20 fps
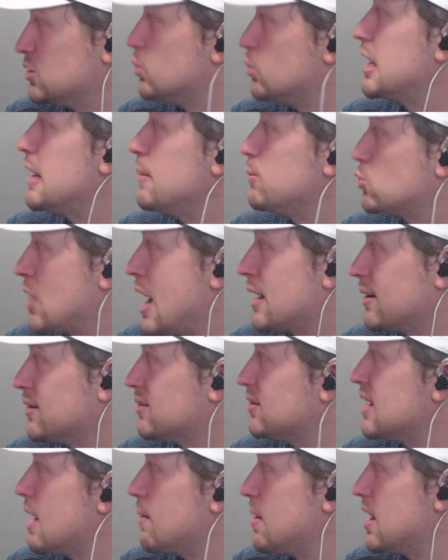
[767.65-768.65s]
We'll keep track to
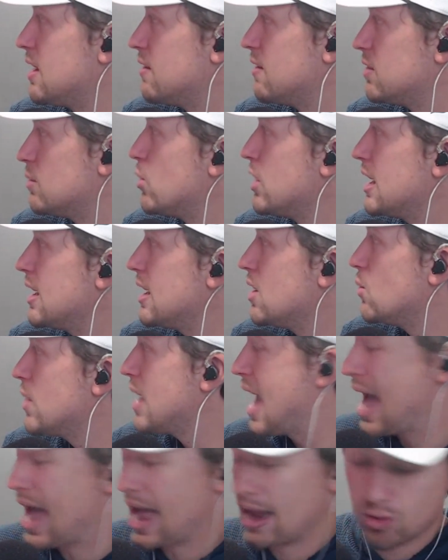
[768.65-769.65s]
see how many of them we
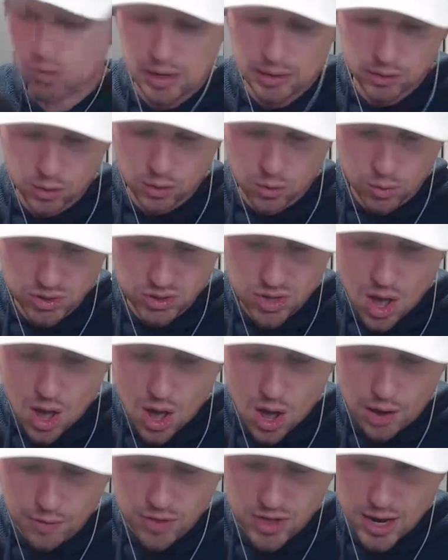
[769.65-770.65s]
add throughout the course
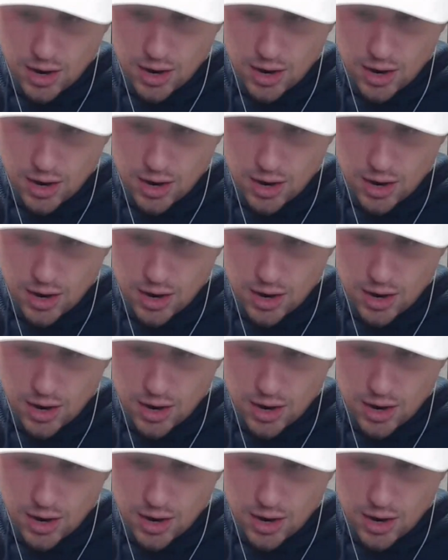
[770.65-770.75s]
of the year.